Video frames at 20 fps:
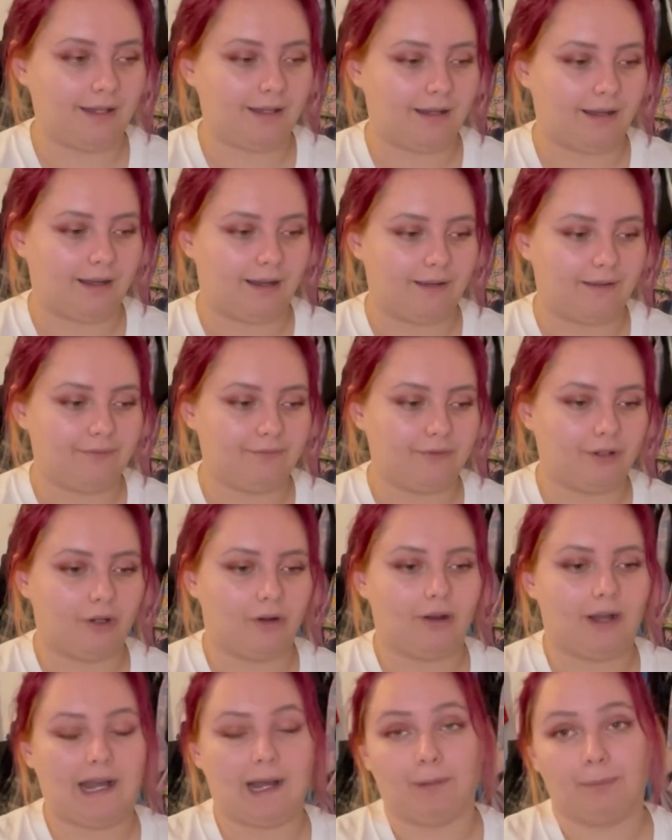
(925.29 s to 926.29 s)
I
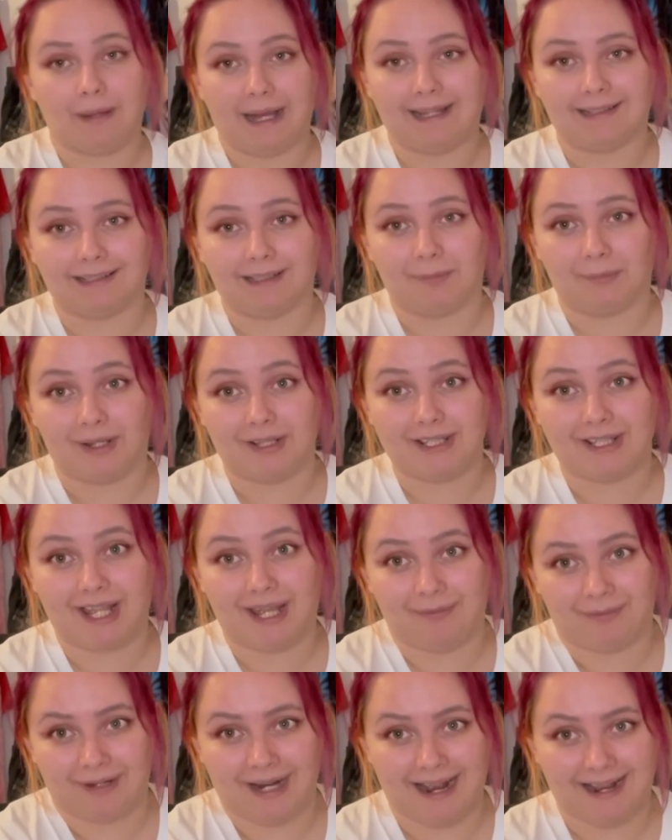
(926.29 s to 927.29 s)
forgot how badly my
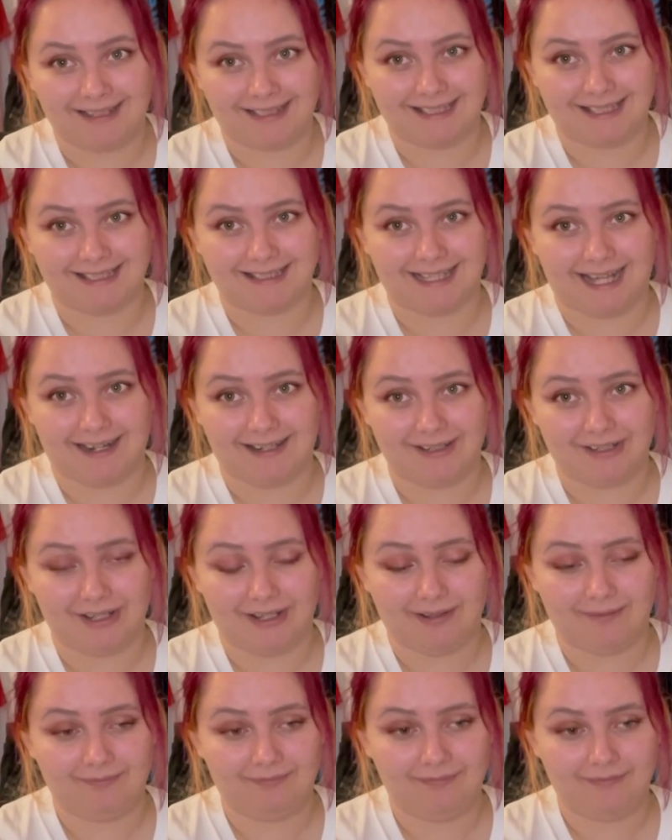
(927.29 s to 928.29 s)
skin reacts to
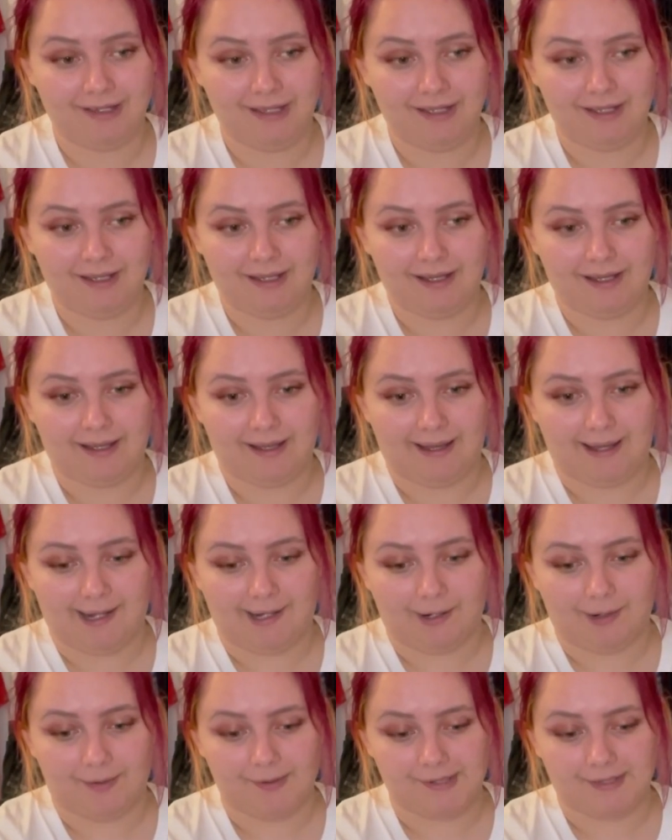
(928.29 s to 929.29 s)
Sanriocore, and
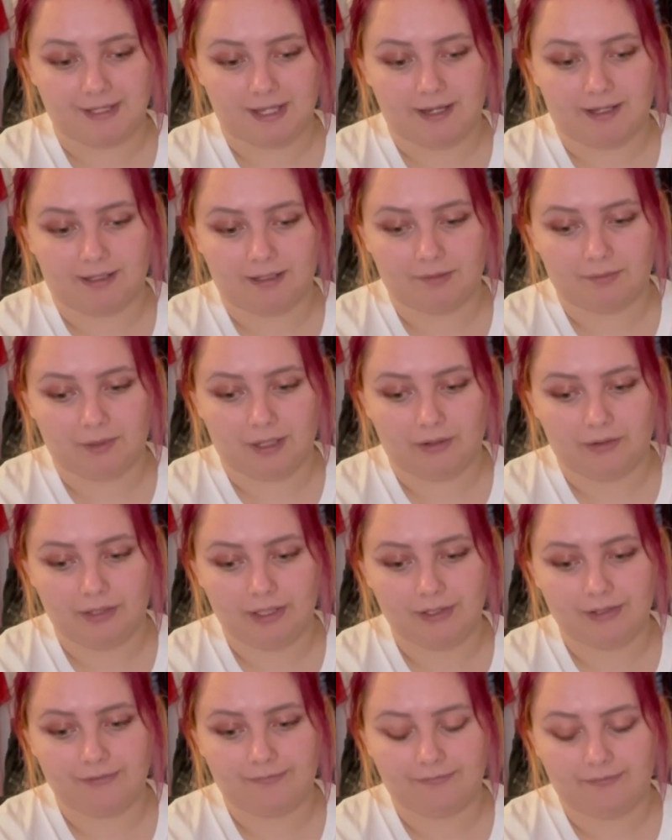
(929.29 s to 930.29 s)
I was like, well,
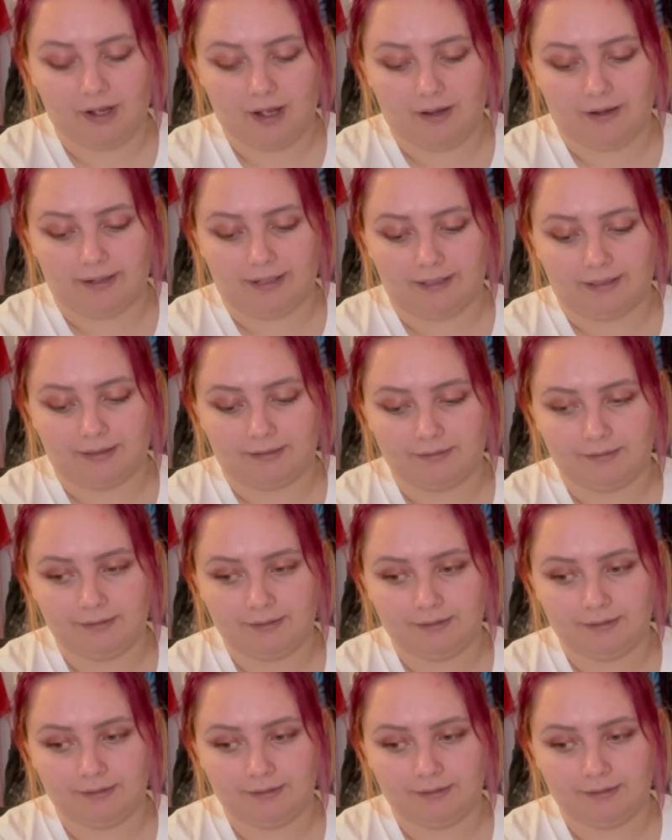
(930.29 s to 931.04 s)
it's fine,